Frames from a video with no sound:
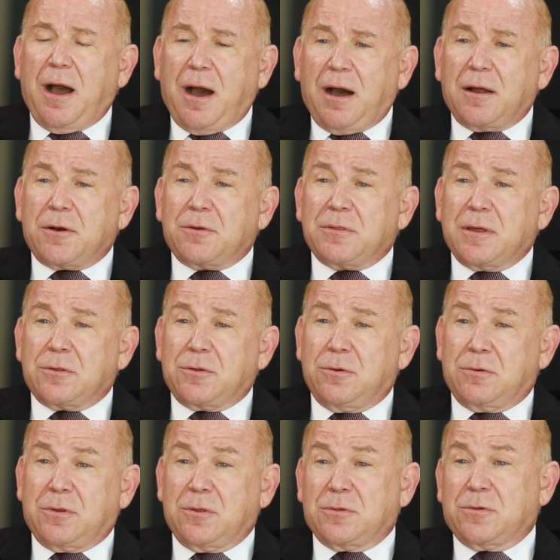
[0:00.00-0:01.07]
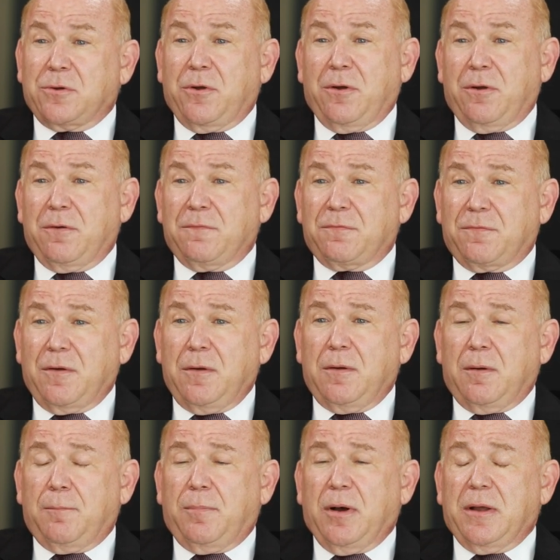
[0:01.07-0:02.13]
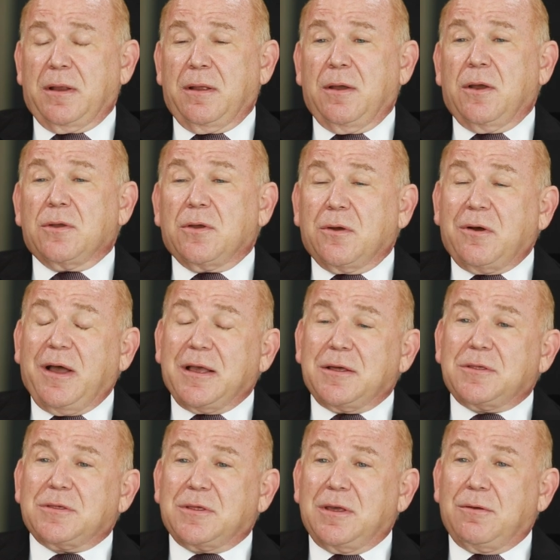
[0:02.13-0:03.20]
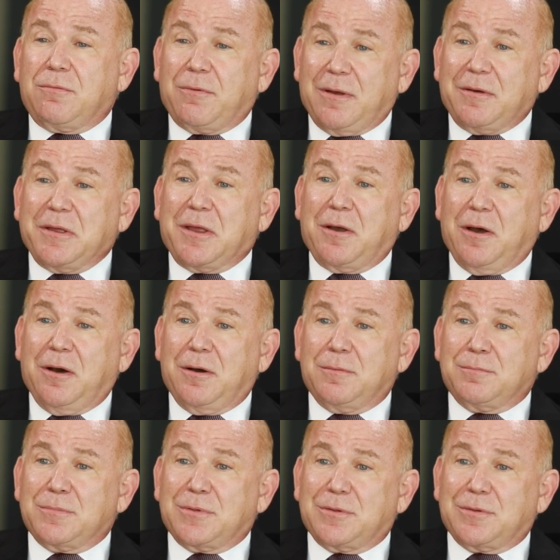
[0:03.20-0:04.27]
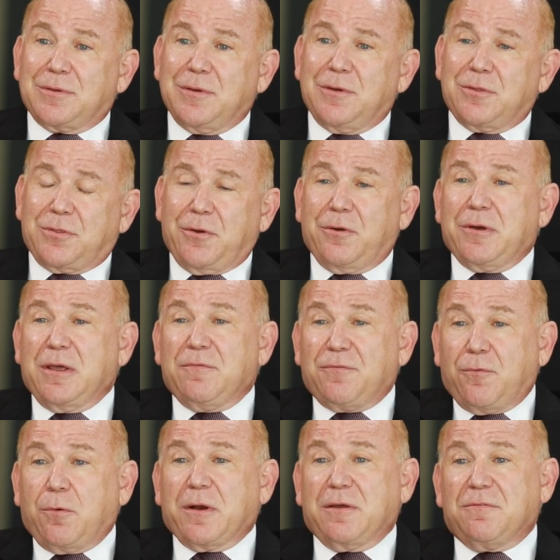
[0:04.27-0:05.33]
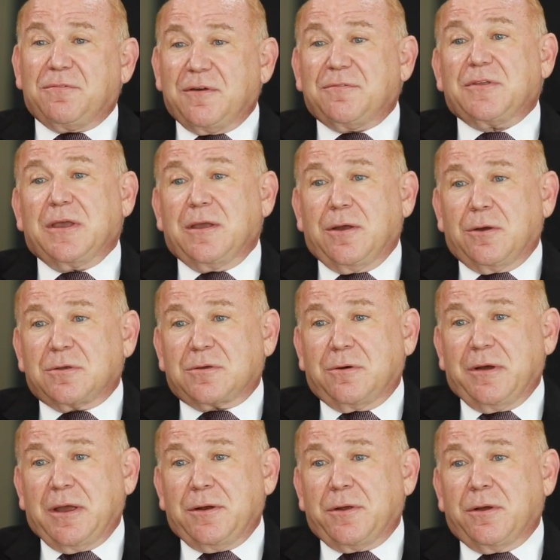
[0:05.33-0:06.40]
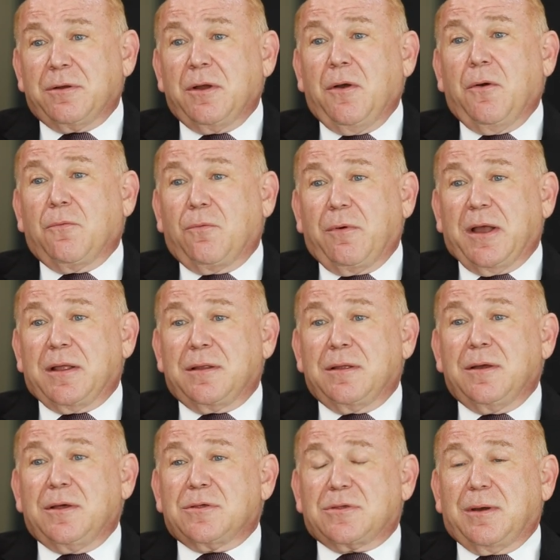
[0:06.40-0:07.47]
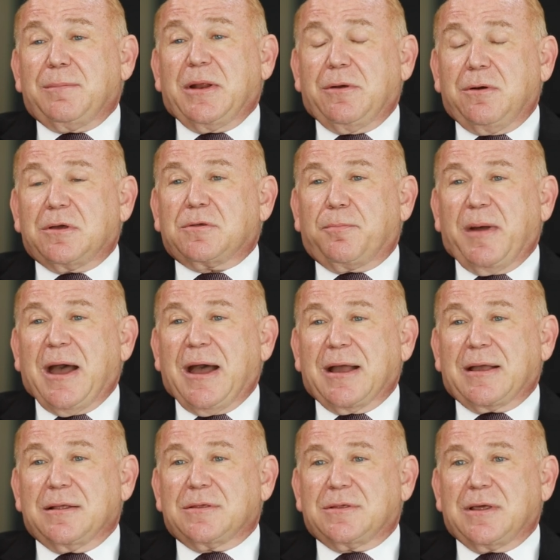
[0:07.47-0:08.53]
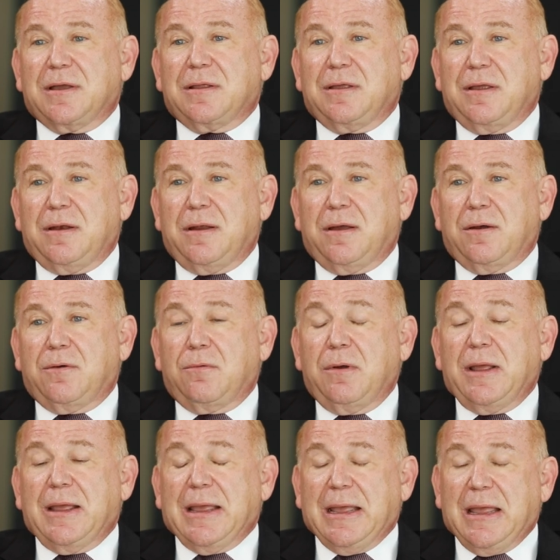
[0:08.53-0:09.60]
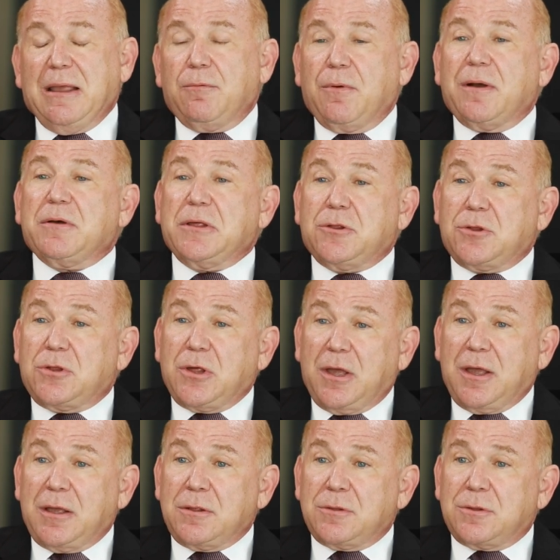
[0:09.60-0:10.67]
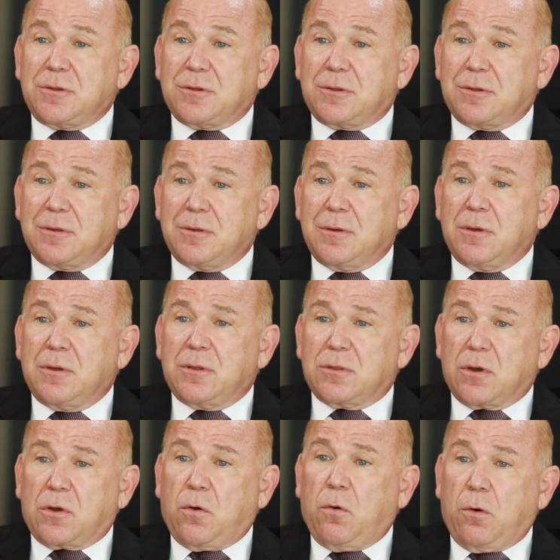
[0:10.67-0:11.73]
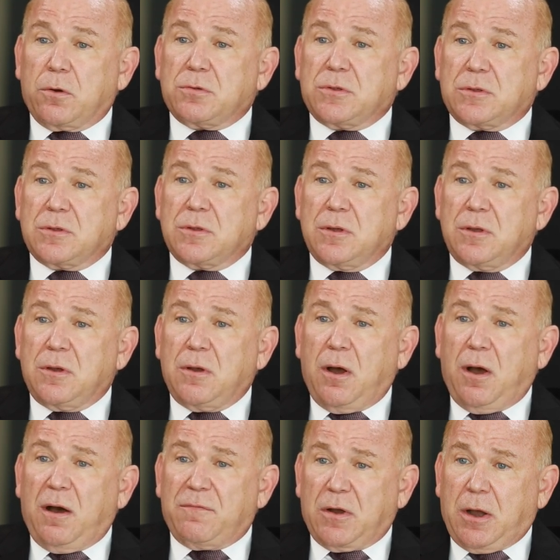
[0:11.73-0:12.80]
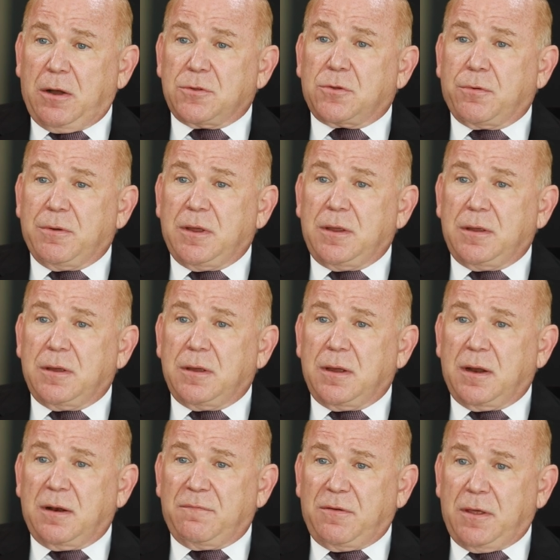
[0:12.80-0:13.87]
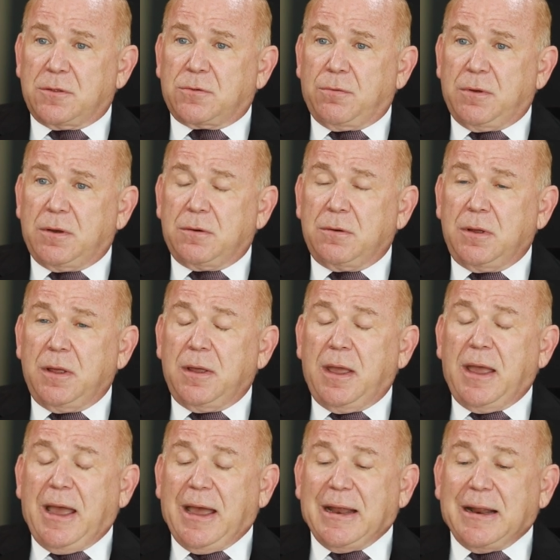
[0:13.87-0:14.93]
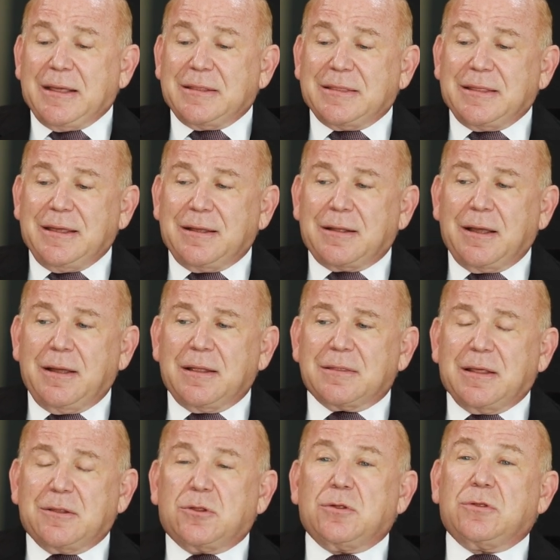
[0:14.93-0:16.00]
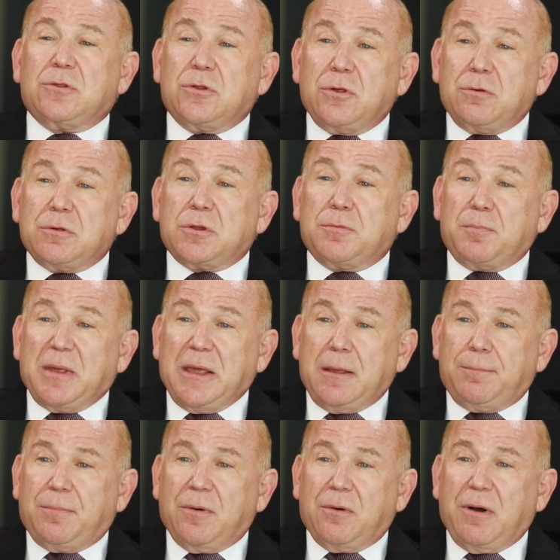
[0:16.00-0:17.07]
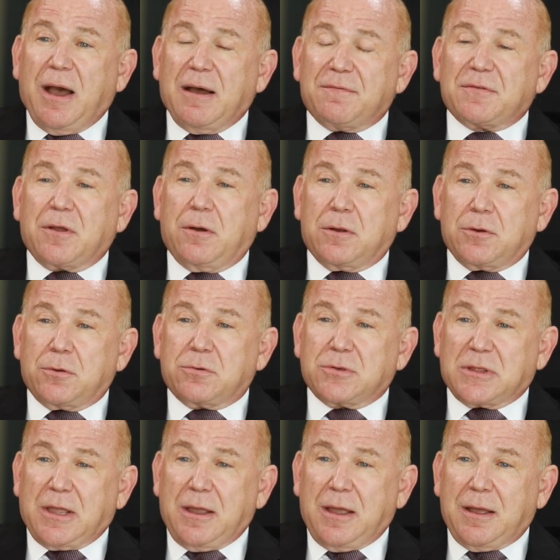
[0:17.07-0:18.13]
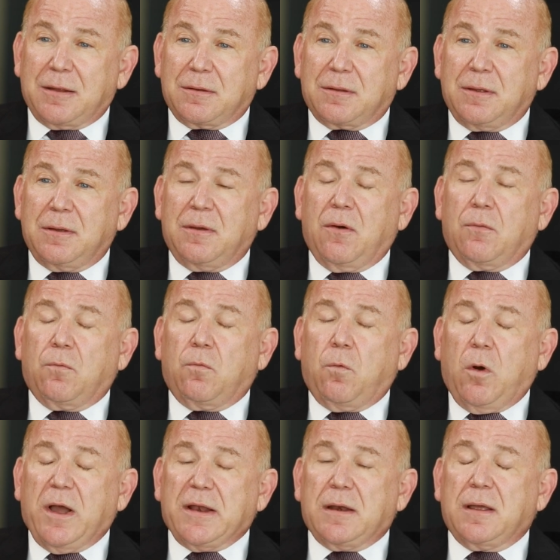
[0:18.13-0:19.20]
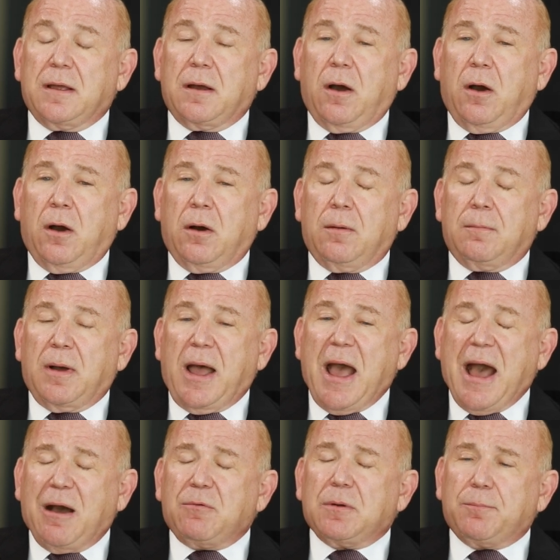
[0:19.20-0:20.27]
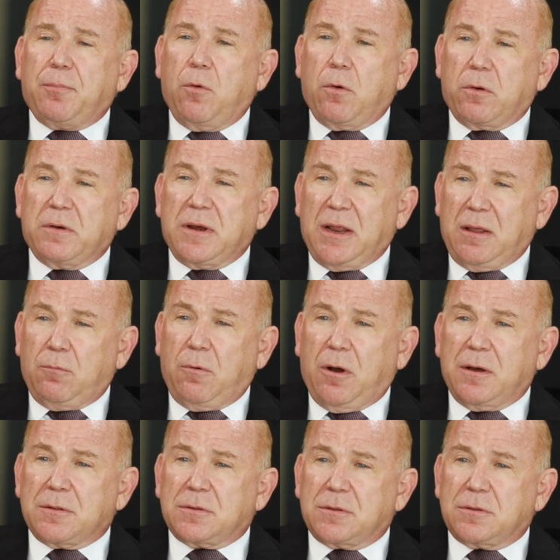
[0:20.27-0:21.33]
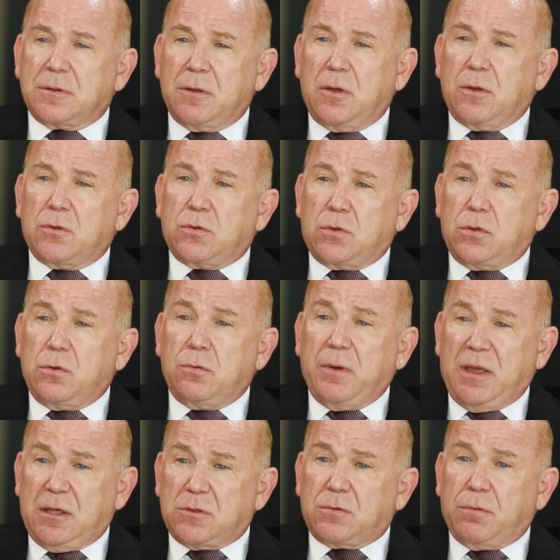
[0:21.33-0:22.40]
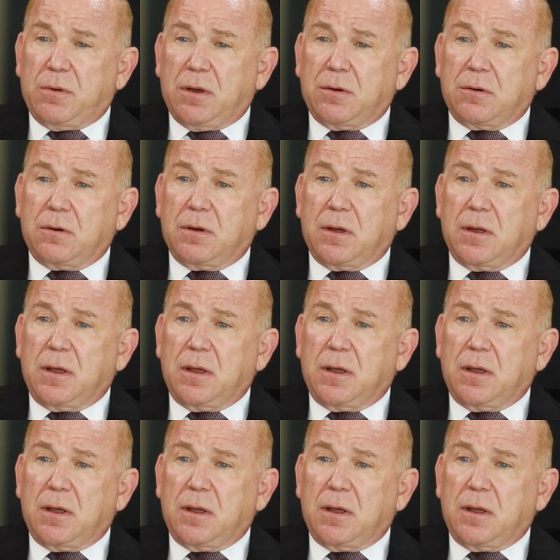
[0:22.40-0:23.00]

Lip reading: honor that you deserve. But your legacy really comes 30, 40, 50 years later when somebody looks back and said, you know, he really changed the course of a country and of Israel. And I think that the Jewish people have to understand what, how important he was to Israel